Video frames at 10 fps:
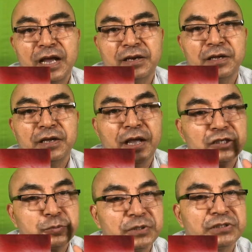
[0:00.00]
And
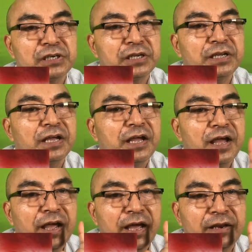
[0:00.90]
especially
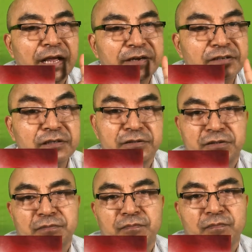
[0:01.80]
an
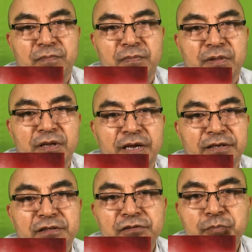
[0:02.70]
adult
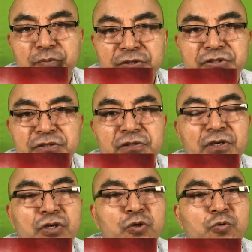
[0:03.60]
person
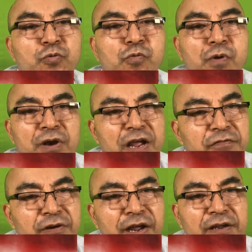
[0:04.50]
who
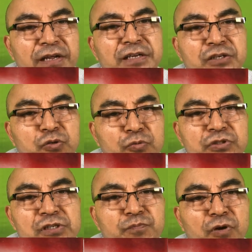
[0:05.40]
never had any
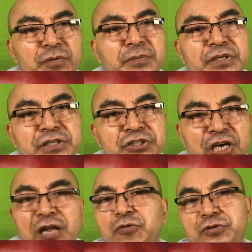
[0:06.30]
tonsil problem in the
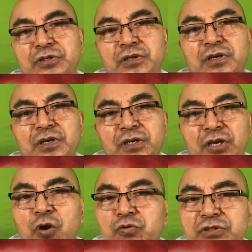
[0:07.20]
childhood,
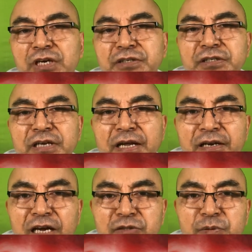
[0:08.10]
now starting
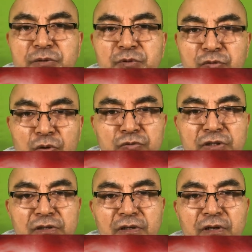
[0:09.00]
enlargement of the
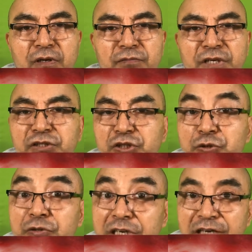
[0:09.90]
tonsil, that is
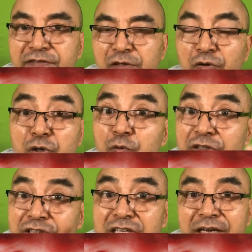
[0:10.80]
unilateral, only
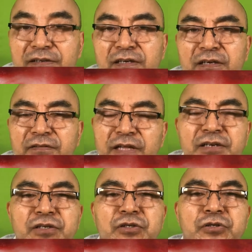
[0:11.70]
one side,
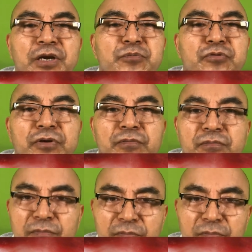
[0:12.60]
then you have to